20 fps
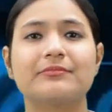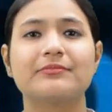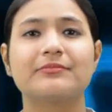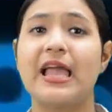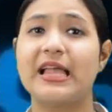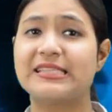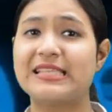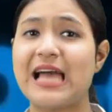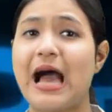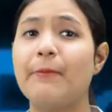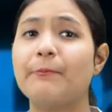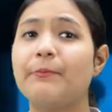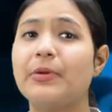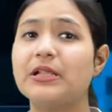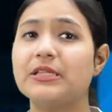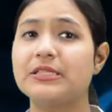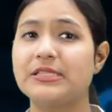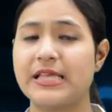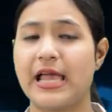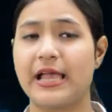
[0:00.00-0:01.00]

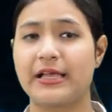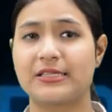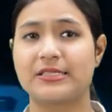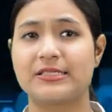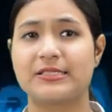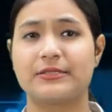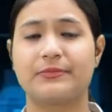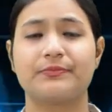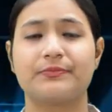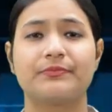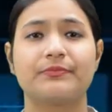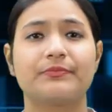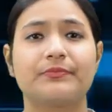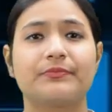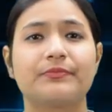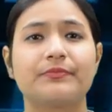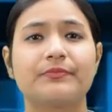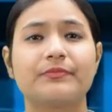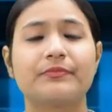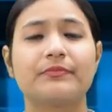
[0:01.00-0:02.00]
Example 6.
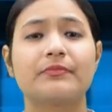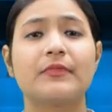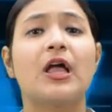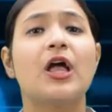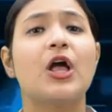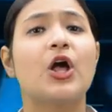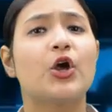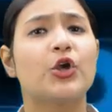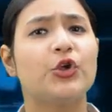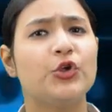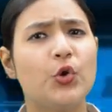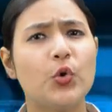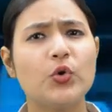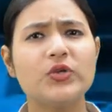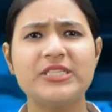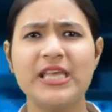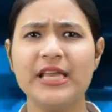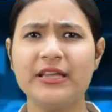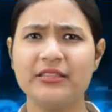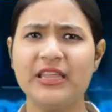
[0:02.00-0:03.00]

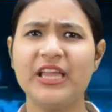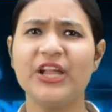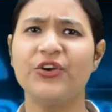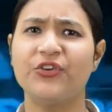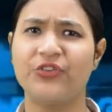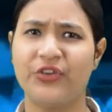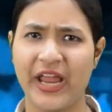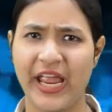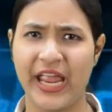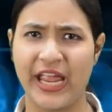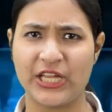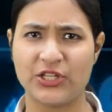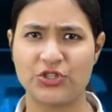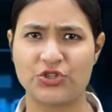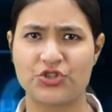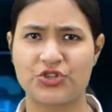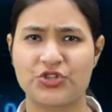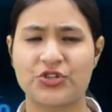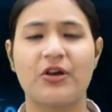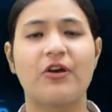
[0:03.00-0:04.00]
Using the
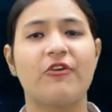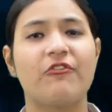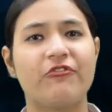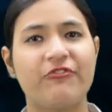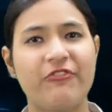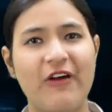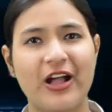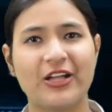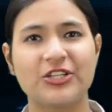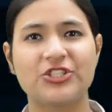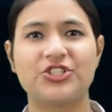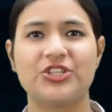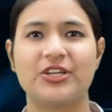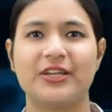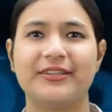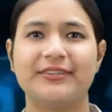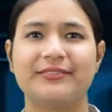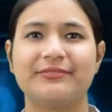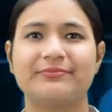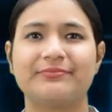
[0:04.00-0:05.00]
range
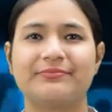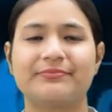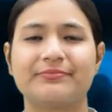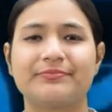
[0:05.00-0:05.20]
function.